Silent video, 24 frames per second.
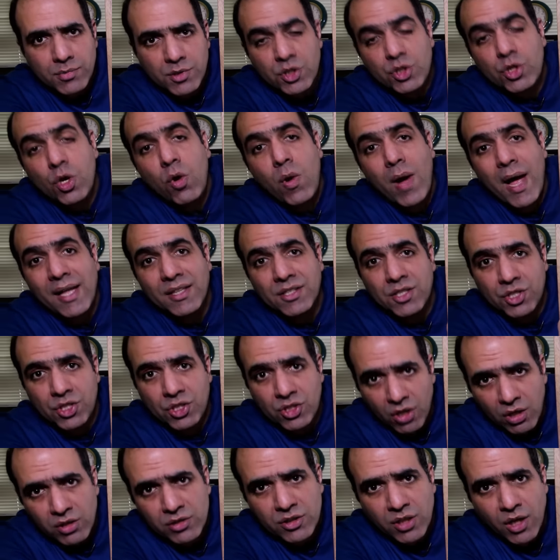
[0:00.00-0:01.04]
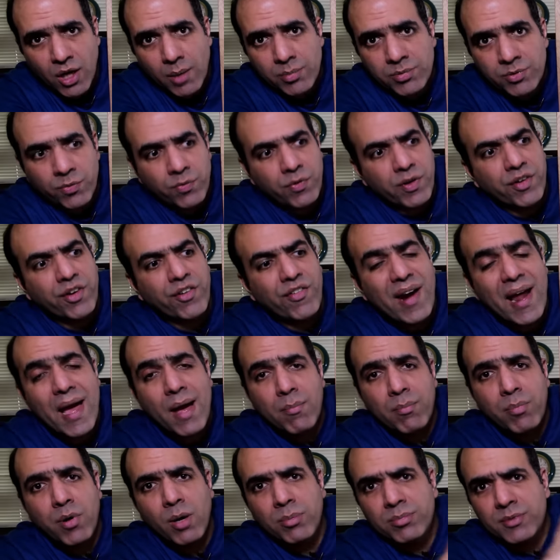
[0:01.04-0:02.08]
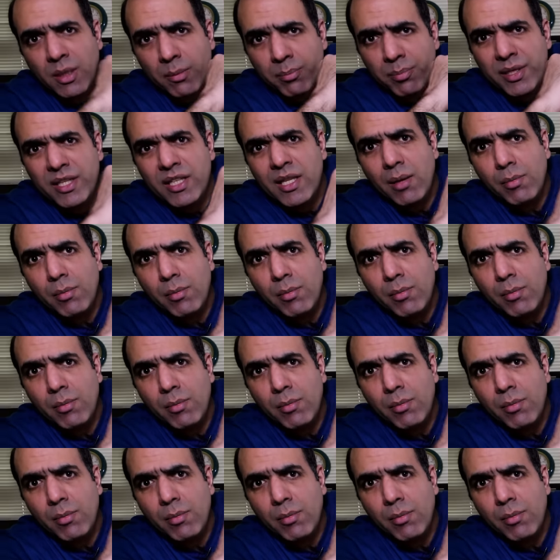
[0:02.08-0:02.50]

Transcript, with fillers: So at startup, we ramp up the P